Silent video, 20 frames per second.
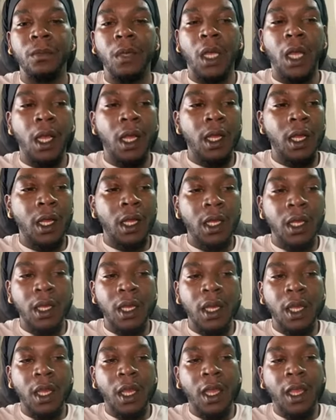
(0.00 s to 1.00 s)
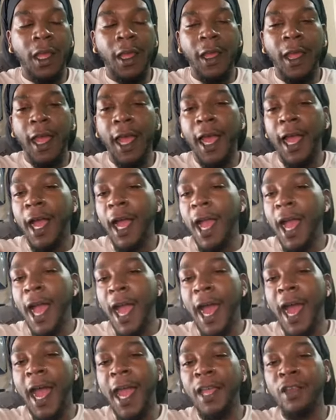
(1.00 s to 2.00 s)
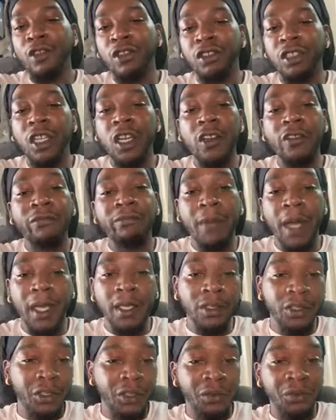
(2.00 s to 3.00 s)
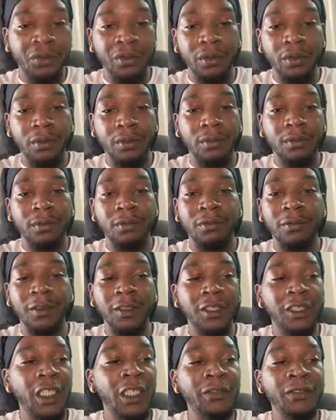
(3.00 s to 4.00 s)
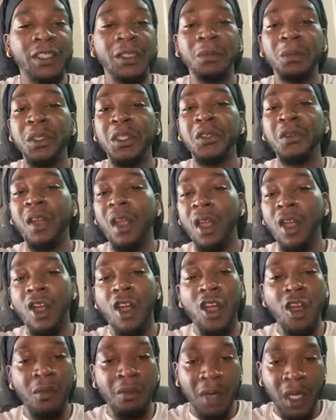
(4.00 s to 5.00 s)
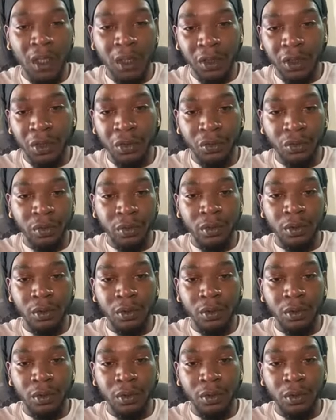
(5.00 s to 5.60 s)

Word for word: I I love my children. Love to be around all my children.